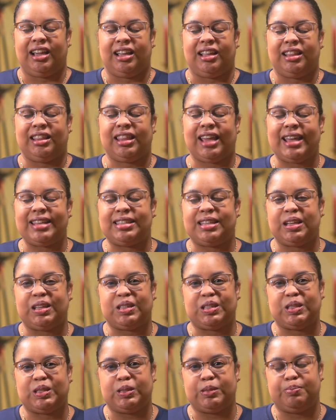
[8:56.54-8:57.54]
Let's
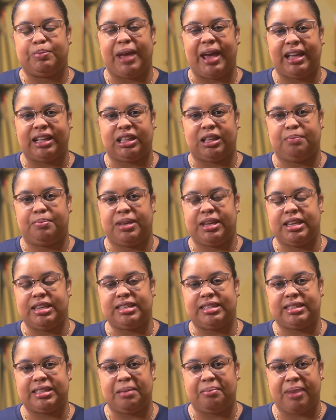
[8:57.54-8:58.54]
expect the
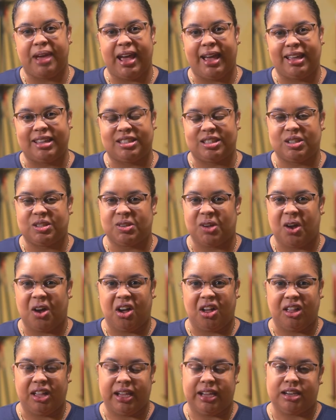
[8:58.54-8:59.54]
peace that passes
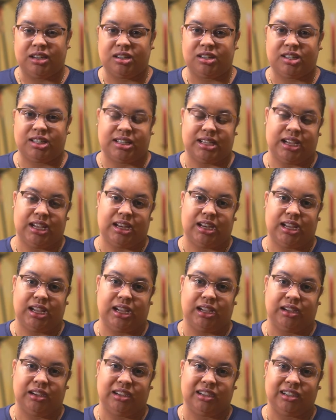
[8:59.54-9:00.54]
all
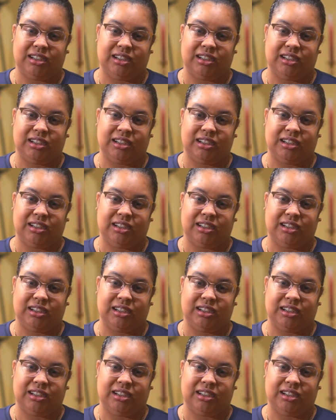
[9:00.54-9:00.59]
understanding.